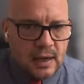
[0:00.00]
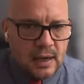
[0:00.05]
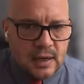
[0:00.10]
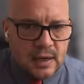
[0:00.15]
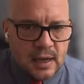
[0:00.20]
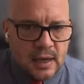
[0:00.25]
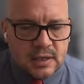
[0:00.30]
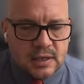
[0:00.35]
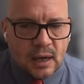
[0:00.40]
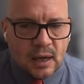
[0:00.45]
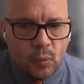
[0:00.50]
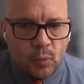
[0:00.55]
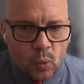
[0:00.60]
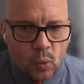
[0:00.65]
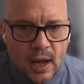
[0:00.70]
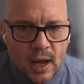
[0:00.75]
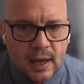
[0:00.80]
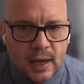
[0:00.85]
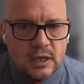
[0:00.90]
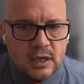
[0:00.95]
in in some
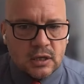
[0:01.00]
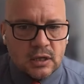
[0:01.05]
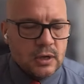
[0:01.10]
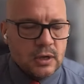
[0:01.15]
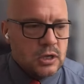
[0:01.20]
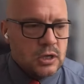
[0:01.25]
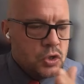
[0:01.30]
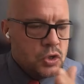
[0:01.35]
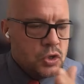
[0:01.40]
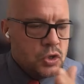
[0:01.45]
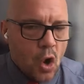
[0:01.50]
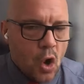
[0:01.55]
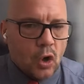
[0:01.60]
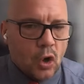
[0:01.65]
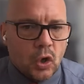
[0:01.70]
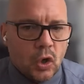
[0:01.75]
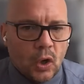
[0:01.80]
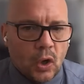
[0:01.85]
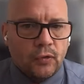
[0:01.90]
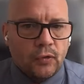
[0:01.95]
way. So it's
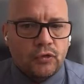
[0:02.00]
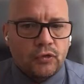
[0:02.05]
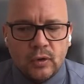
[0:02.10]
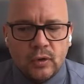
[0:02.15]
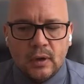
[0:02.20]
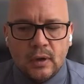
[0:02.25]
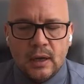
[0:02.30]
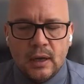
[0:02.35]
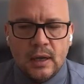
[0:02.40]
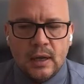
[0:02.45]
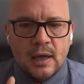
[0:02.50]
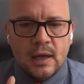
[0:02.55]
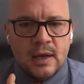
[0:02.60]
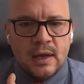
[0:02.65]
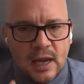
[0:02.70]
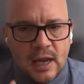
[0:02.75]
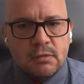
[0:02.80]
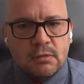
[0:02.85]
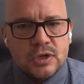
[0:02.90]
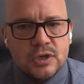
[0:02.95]
not constantly
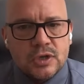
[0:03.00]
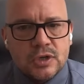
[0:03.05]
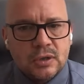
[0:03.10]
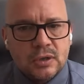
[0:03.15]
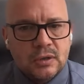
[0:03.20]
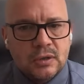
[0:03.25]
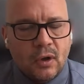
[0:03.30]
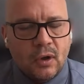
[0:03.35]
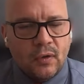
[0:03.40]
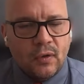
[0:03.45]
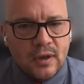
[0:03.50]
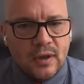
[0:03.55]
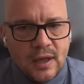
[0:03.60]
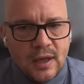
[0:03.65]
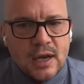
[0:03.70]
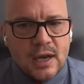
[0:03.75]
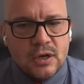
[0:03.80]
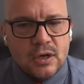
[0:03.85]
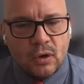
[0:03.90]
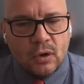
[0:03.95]
an irritant on
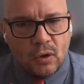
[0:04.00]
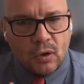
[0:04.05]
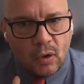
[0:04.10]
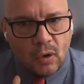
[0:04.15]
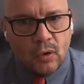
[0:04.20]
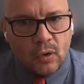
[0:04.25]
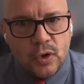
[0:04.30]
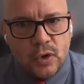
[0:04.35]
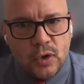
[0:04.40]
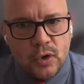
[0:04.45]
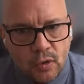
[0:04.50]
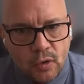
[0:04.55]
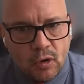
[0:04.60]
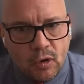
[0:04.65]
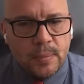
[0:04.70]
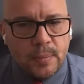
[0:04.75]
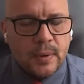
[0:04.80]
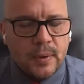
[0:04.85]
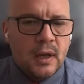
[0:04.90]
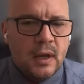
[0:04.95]
the edge on
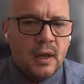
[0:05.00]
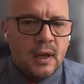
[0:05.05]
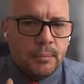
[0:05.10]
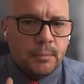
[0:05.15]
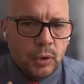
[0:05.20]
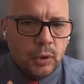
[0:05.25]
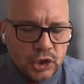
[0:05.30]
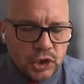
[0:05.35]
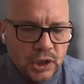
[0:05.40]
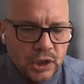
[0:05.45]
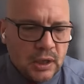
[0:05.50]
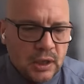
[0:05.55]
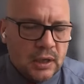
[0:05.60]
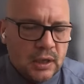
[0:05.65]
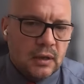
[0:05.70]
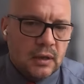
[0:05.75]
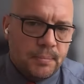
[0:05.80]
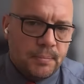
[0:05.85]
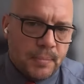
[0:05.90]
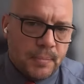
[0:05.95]
Europe,
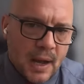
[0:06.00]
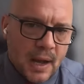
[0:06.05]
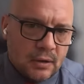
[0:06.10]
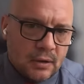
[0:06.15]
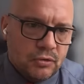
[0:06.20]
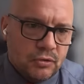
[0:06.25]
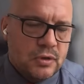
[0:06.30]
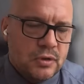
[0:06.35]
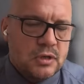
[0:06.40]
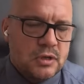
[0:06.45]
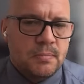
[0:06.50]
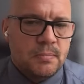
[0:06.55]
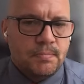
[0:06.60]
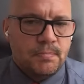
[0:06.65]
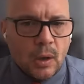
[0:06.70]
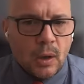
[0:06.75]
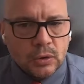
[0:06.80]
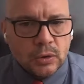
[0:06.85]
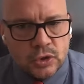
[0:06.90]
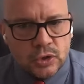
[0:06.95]
pushing at the boundaries
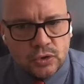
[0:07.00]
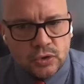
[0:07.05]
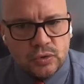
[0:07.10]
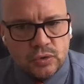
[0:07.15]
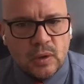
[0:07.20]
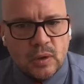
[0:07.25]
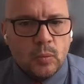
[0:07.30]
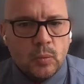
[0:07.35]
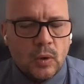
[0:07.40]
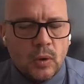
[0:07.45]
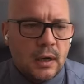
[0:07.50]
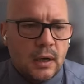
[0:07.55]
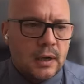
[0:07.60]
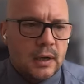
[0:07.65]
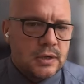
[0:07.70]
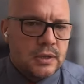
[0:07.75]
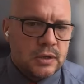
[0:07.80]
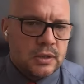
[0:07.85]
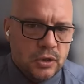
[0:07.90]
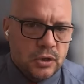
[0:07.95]
and Balkan
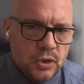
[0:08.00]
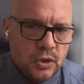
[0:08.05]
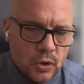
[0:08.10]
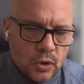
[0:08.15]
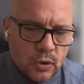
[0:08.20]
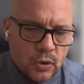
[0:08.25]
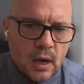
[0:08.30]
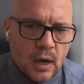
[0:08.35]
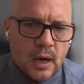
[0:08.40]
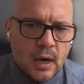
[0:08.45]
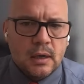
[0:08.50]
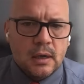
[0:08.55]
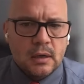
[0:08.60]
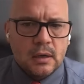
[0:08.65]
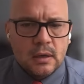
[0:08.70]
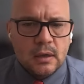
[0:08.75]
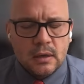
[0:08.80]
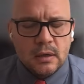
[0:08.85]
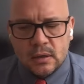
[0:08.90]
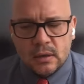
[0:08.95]
tripwires and
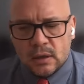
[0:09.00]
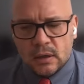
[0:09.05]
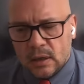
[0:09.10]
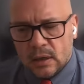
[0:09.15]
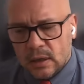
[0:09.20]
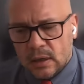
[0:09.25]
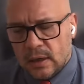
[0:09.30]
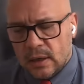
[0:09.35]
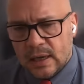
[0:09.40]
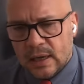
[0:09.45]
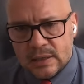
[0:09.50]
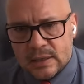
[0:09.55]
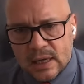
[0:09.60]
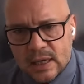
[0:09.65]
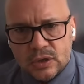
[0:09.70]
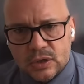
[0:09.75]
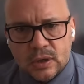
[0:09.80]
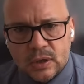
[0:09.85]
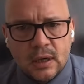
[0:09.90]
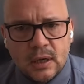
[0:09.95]
Ukraine and uh, et
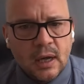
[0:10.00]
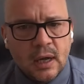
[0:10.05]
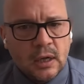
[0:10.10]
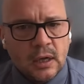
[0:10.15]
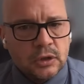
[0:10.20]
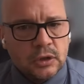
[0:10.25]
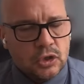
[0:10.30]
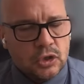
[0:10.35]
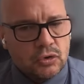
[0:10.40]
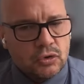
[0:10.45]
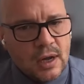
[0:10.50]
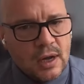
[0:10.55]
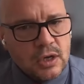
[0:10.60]
cetera. Just